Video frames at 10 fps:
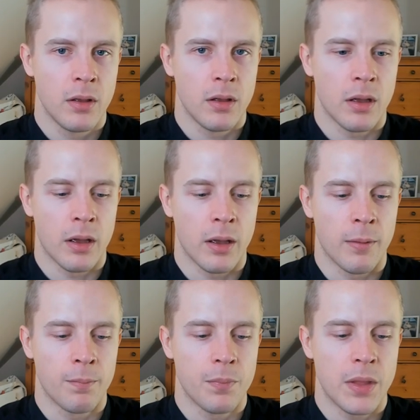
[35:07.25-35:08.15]

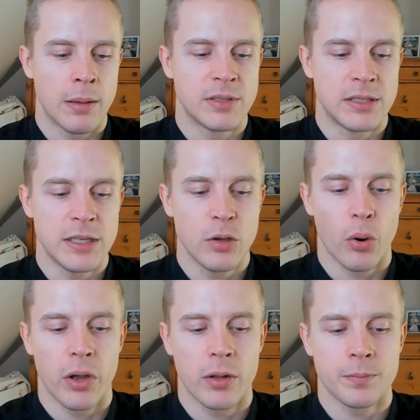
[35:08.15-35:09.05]
Um, MCT
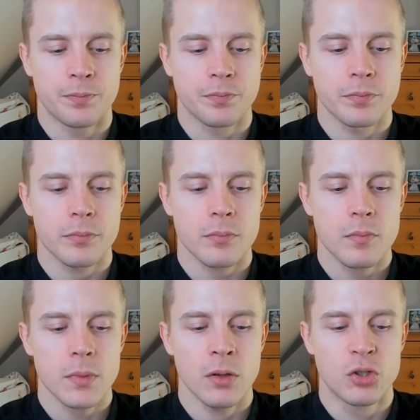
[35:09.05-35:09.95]
oil,
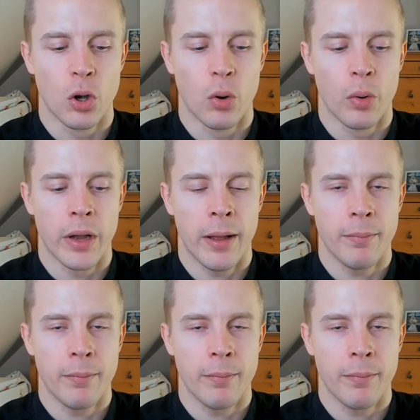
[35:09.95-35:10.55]
so uh,